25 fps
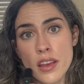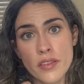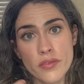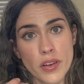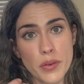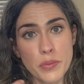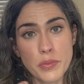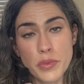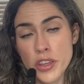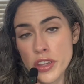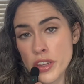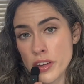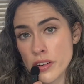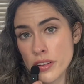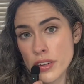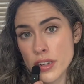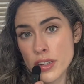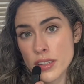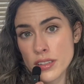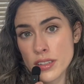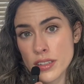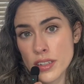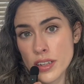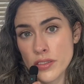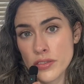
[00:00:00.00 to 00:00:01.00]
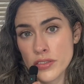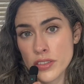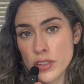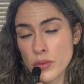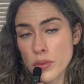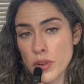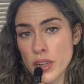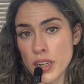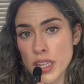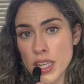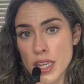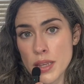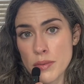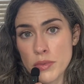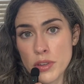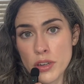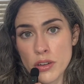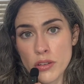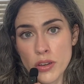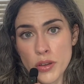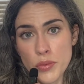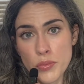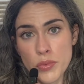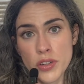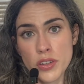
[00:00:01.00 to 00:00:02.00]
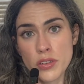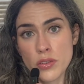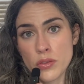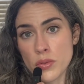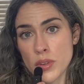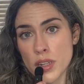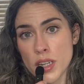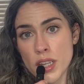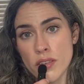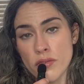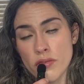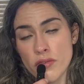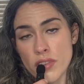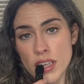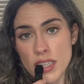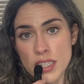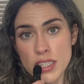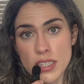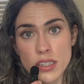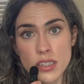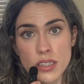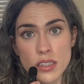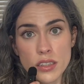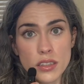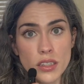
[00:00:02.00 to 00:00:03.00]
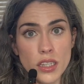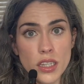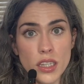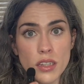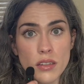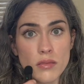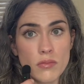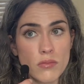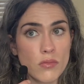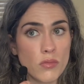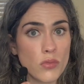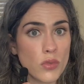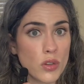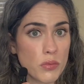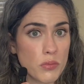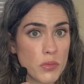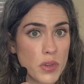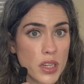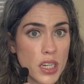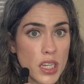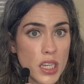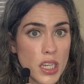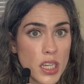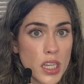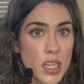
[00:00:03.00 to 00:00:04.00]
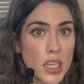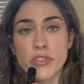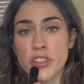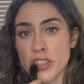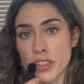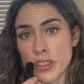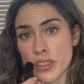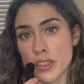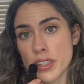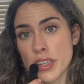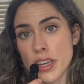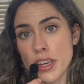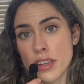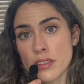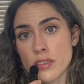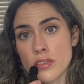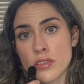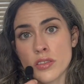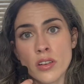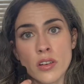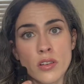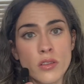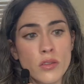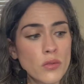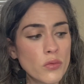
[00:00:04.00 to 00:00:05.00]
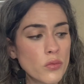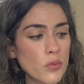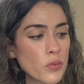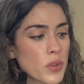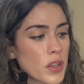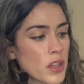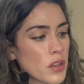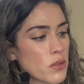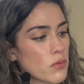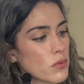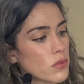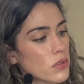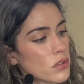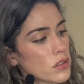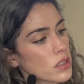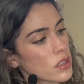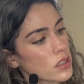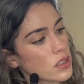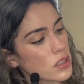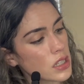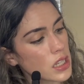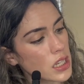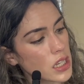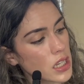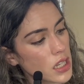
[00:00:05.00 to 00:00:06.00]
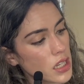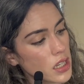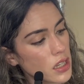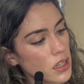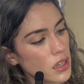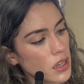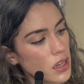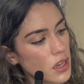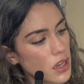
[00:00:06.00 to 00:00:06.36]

I'm curious enough to want to keep going, but don't want to invest like more money just yet. So we will see.